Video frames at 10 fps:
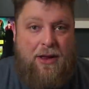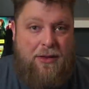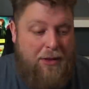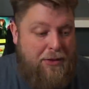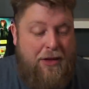
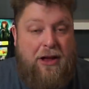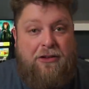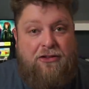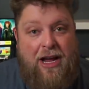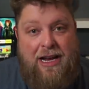the 3rd
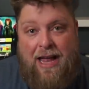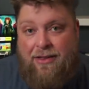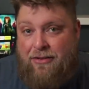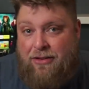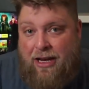gen and the
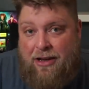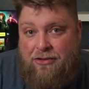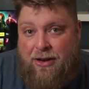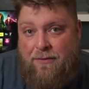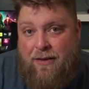2nd
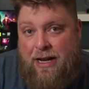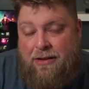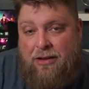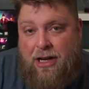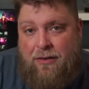gen Fire
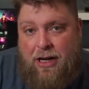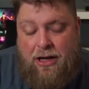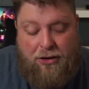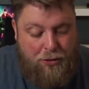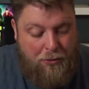TV
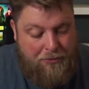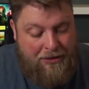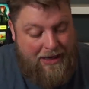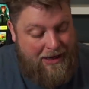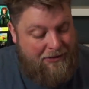Cubes
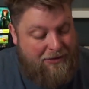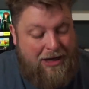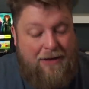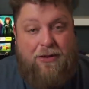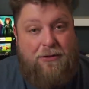and
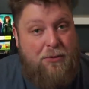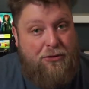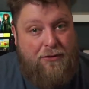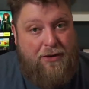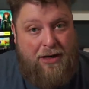see if there's much
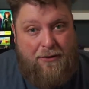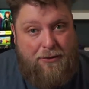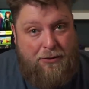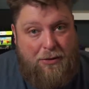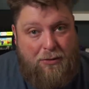of a
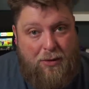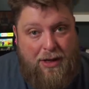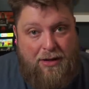difference between the